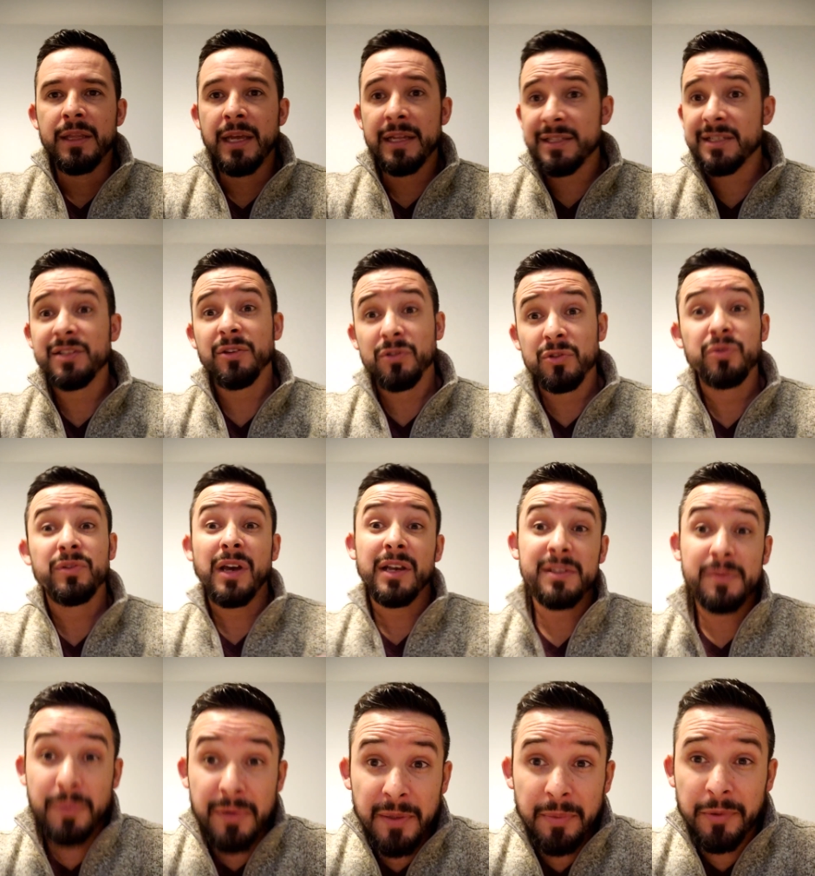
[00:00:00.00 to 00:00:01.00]
That's still
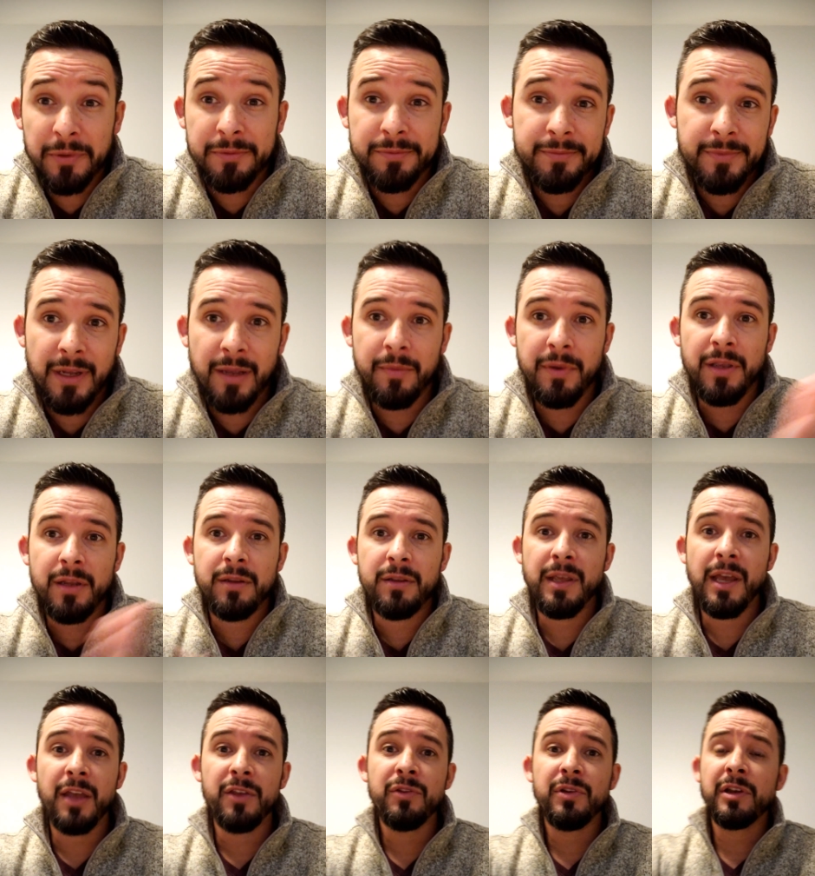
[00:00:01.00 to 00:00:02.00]
2,000 people. I mean,
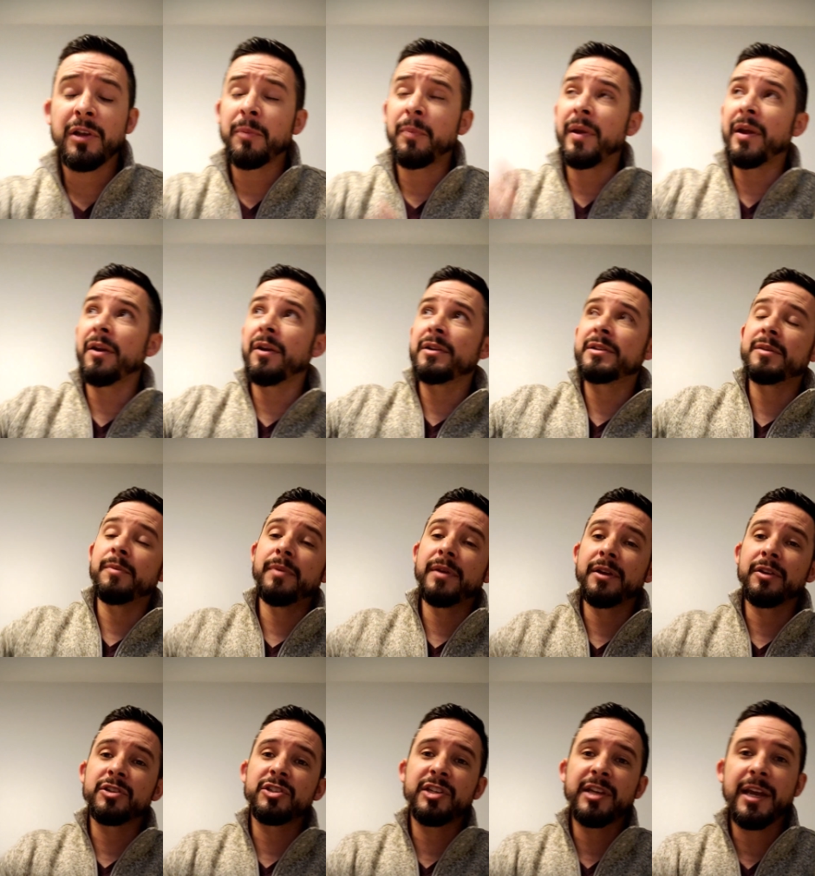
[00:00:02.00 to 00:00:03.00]
yeah, you can compare it to
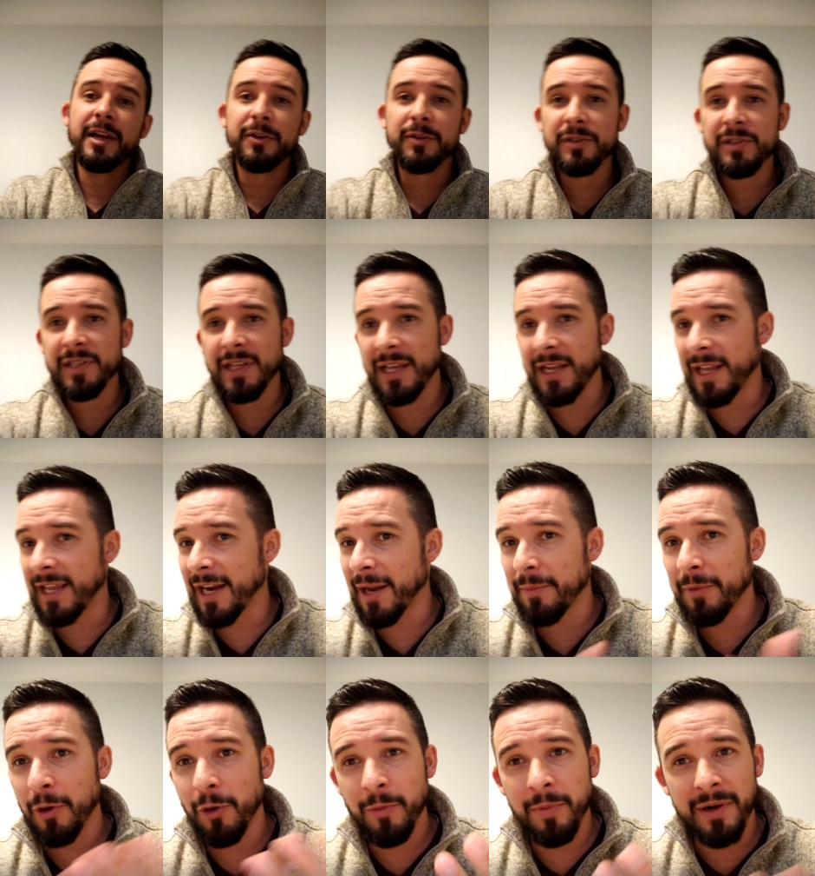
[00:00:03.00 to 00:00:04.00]
bigger channels, and
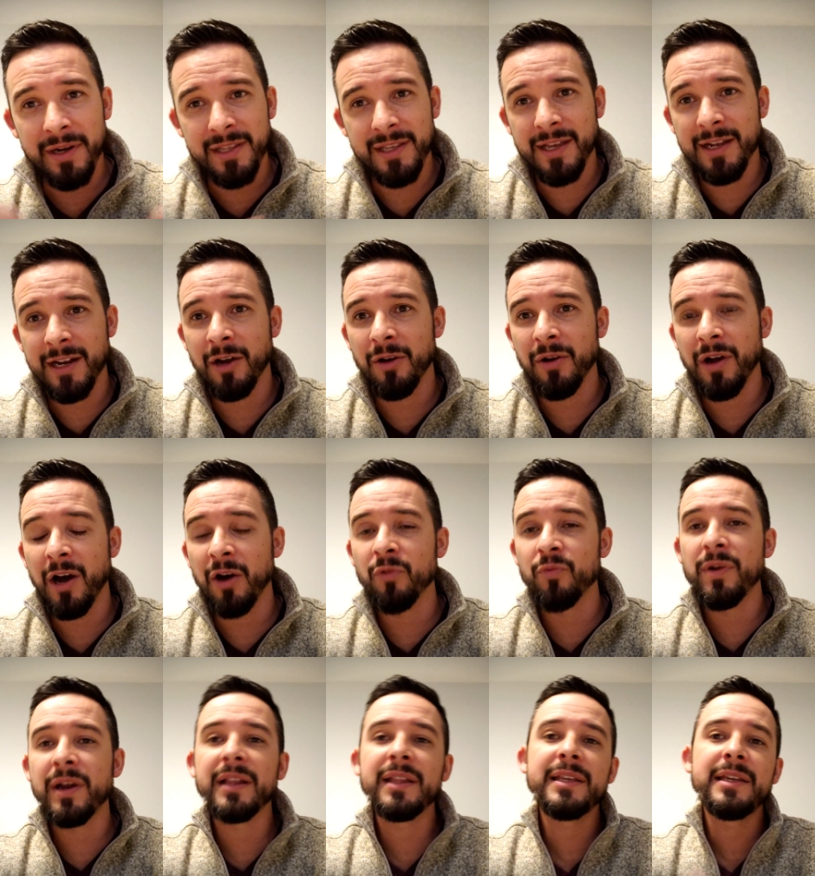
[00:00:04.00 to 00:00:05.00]
I'm nobody, and I'll
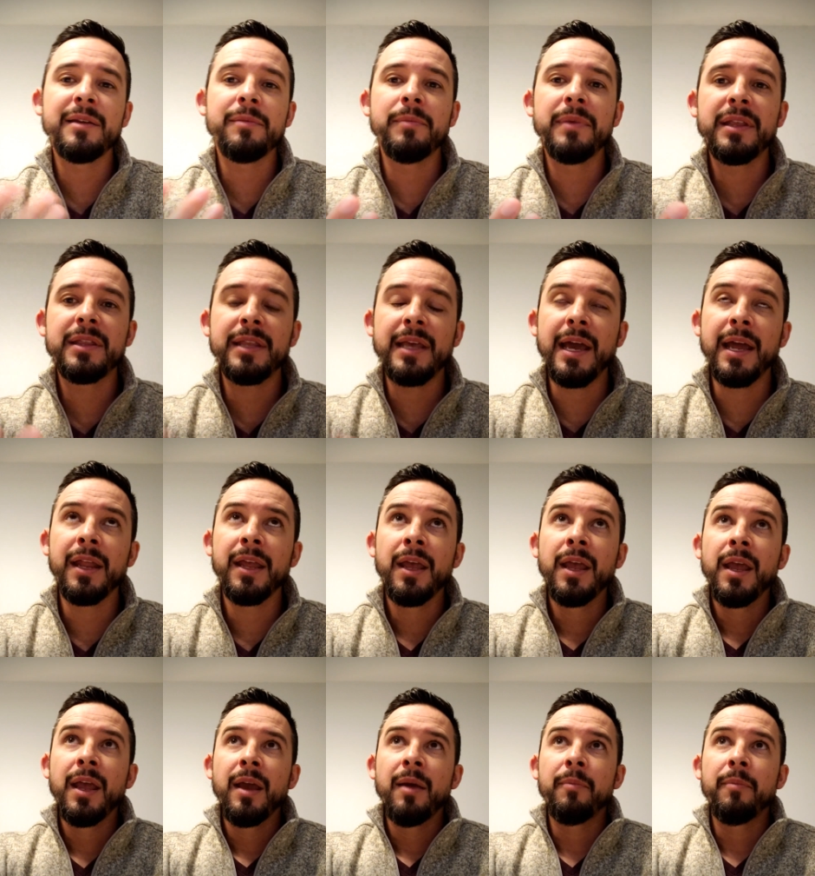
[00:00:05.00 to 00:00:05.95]
readily admit that.